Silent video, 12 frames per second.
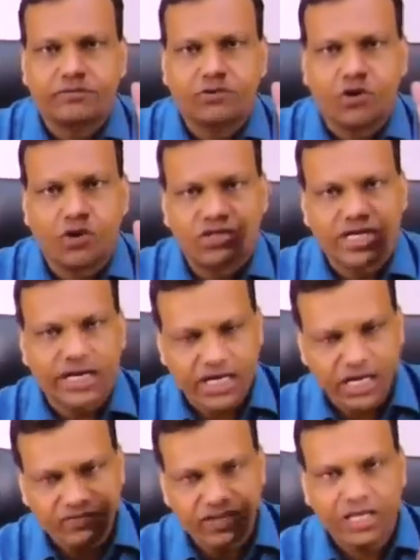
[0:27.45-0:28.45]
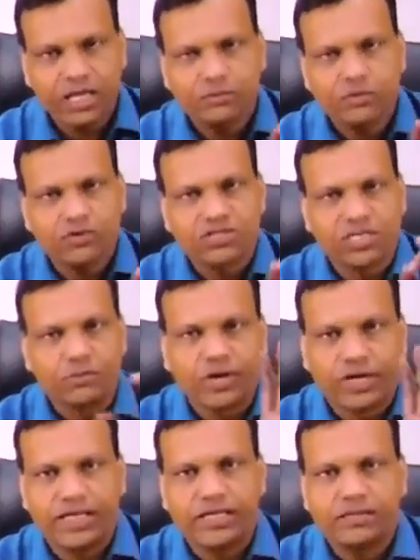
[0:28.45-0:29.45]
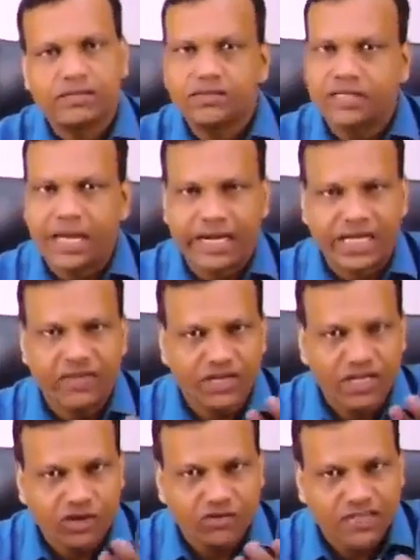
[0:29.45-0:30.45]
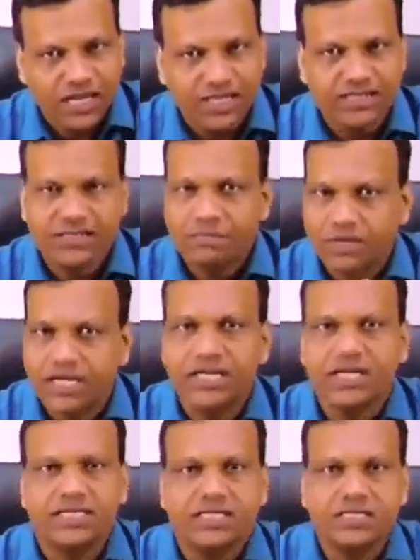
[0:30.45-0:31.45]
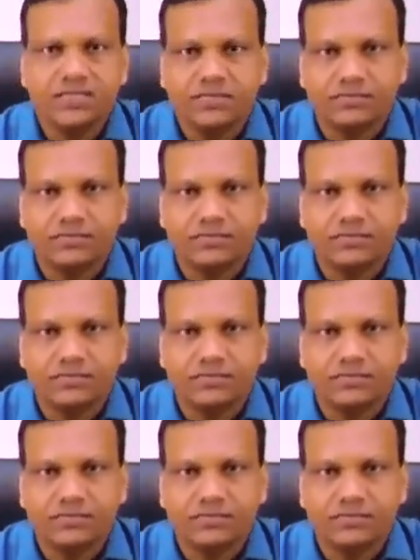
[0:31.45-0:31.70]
constantly we keep on stimulating, the activity of that receptor decreases.